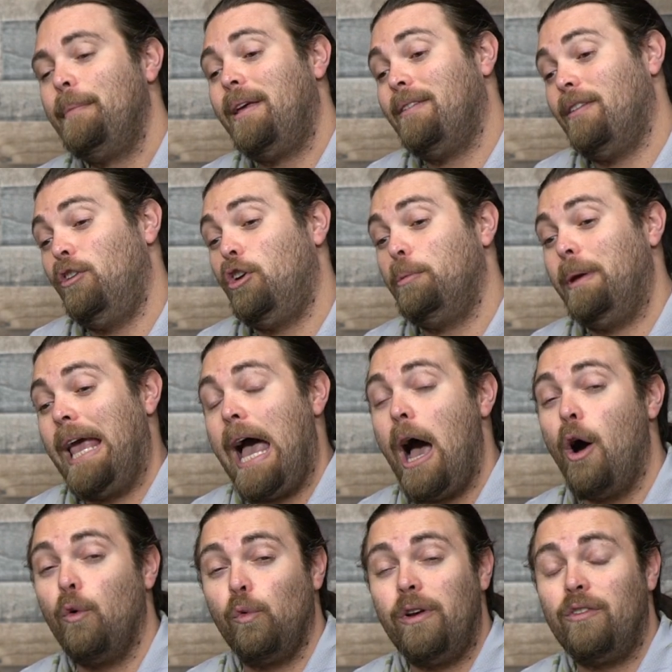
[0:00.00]
because then you can be
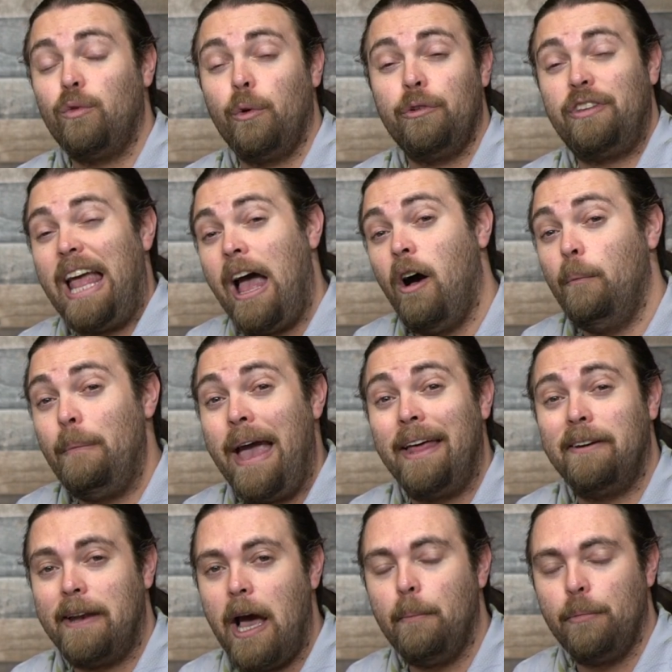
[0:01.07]
out-resourced,
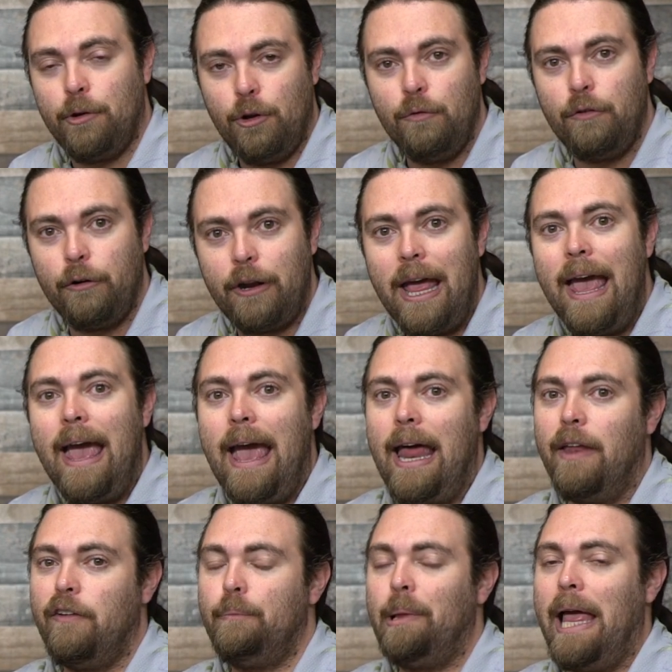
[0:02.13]
manned, and outmaneuvered,
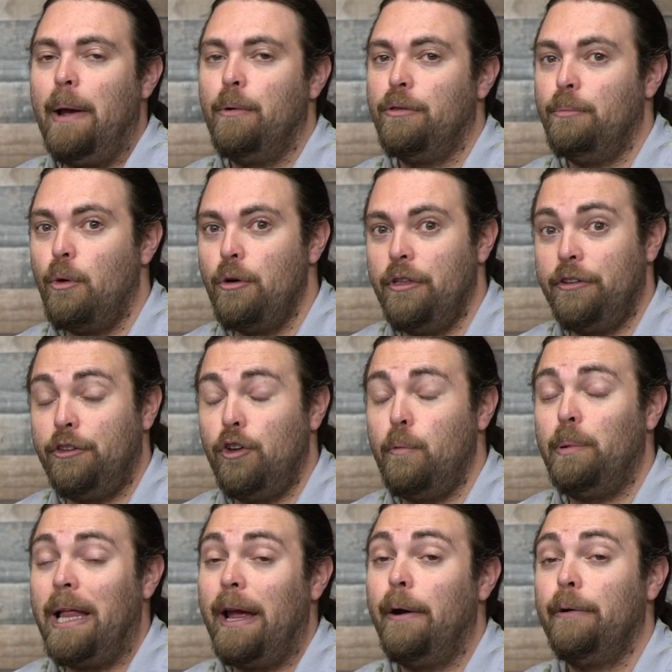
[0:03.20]
and if you're playing with more than two
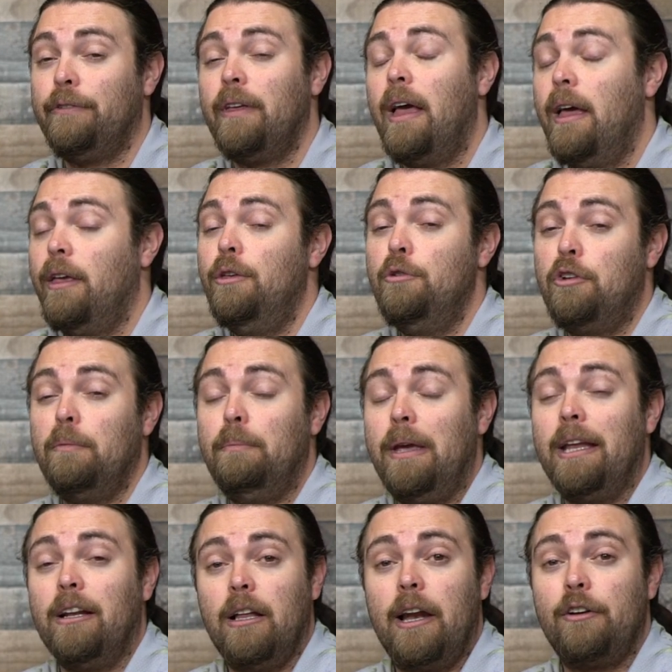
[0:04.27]
players, you can
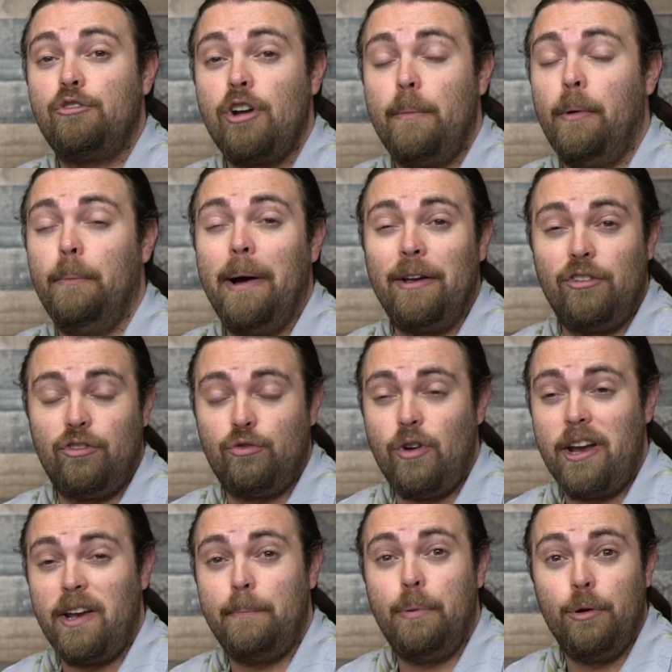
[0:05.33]
be in a lot of trouble by just
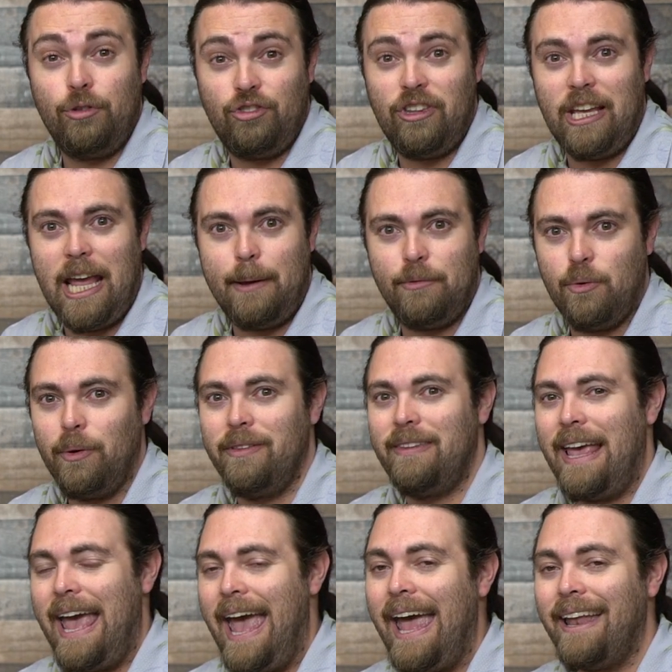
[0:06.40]
trying to push the game to
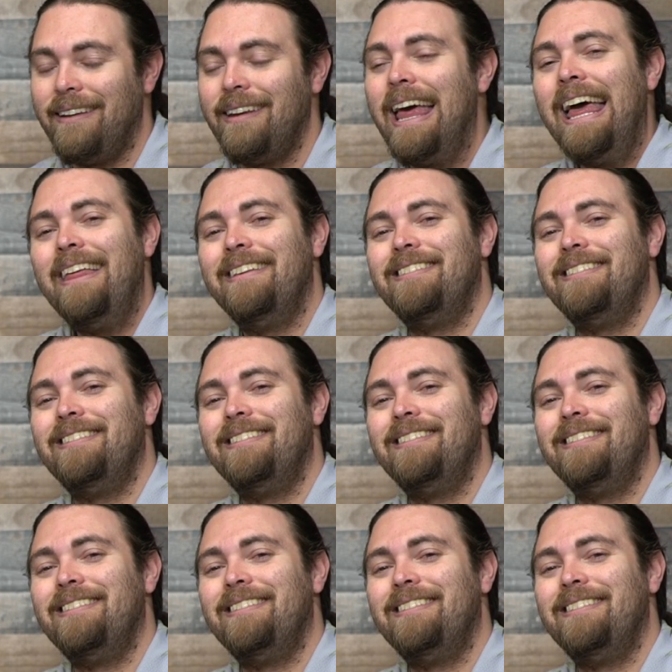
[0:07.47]
its end.